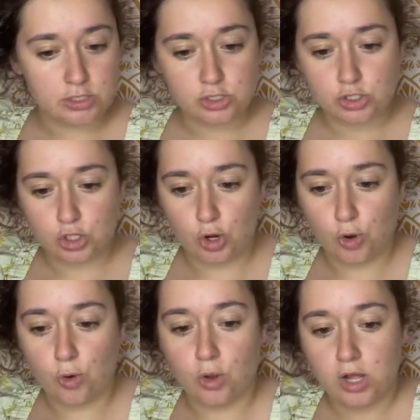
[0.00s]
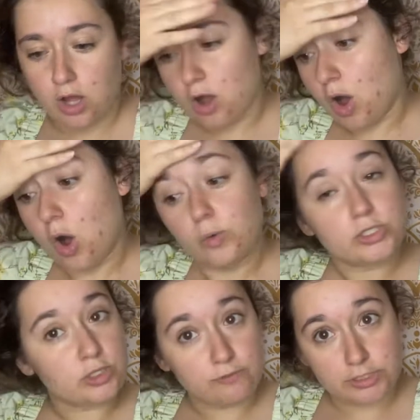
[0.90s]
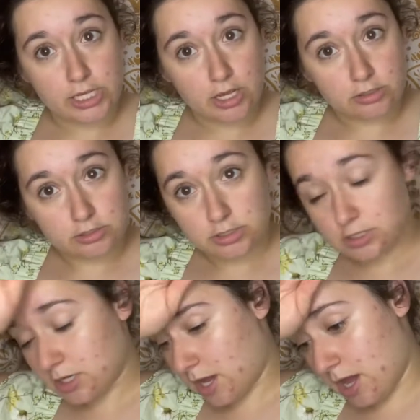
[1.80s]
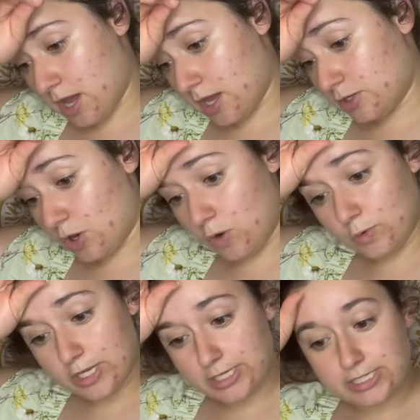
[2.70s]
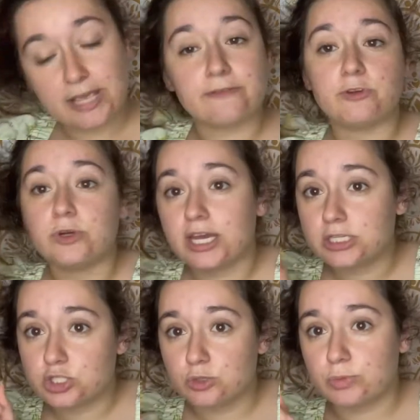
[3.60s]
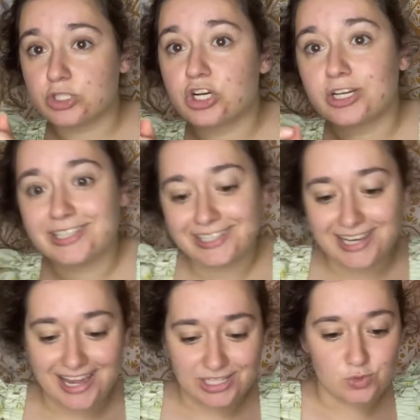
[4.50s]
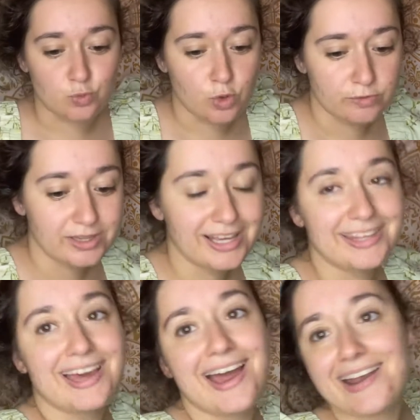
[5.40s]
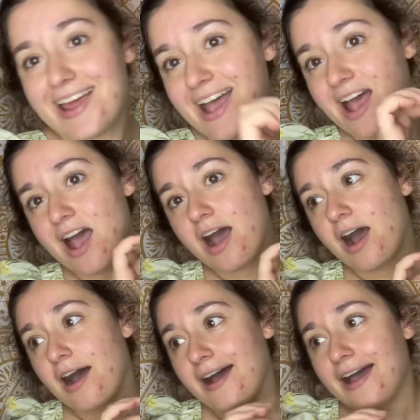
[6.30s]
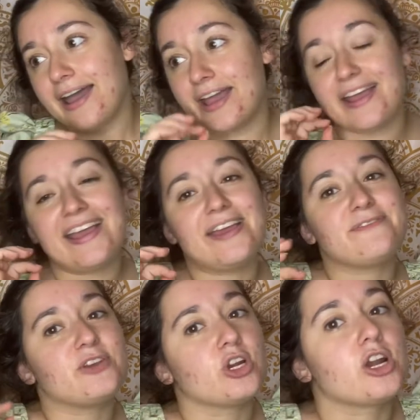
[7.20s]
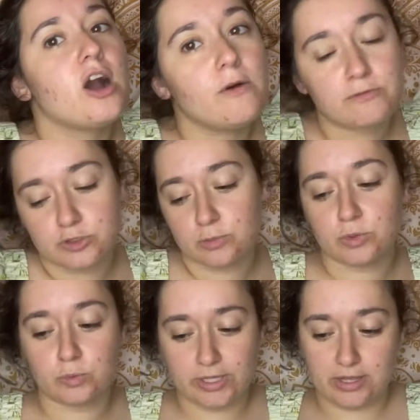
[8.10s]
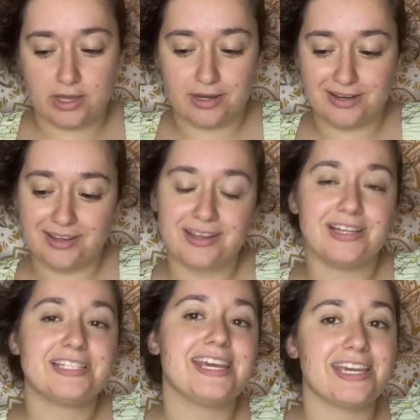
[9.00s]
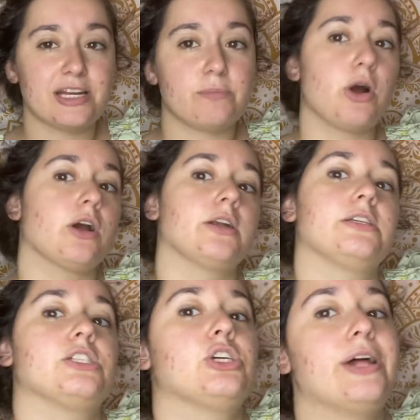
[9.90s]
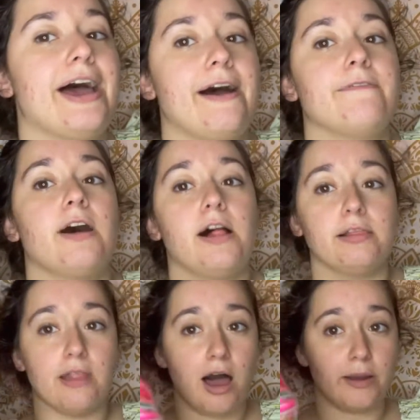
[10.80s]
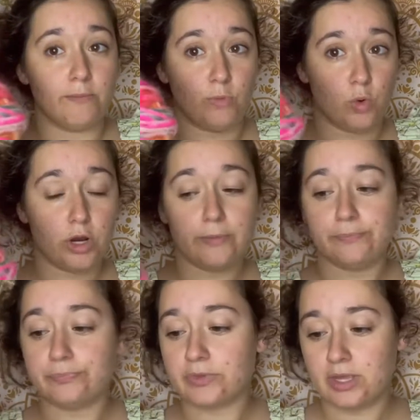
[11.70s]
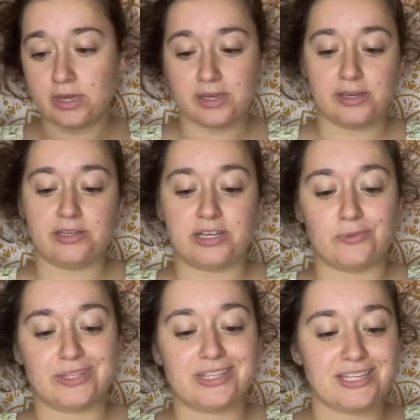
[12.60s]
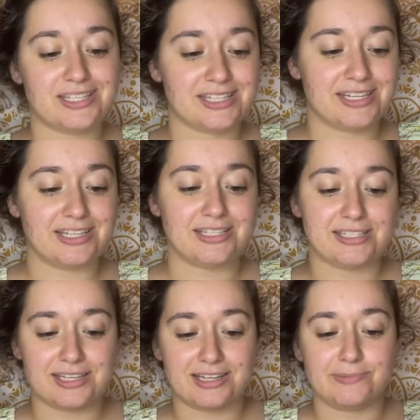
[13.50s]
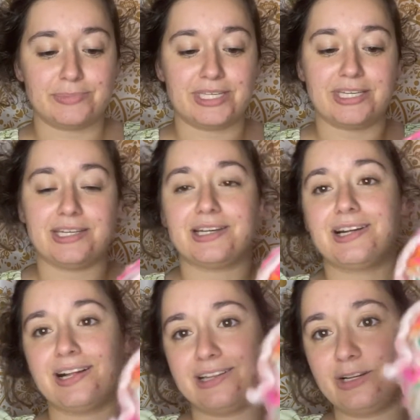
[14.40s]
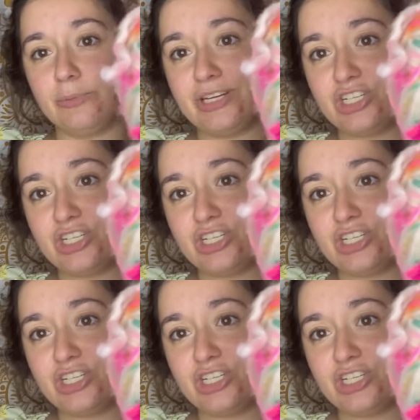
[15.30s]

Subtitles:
So always look for sales, and always, if you get super chunky and it's woven like that, if you're comfortable with it, take it apart, because you'll have a lot more. Now with this, it is gonna be a little bit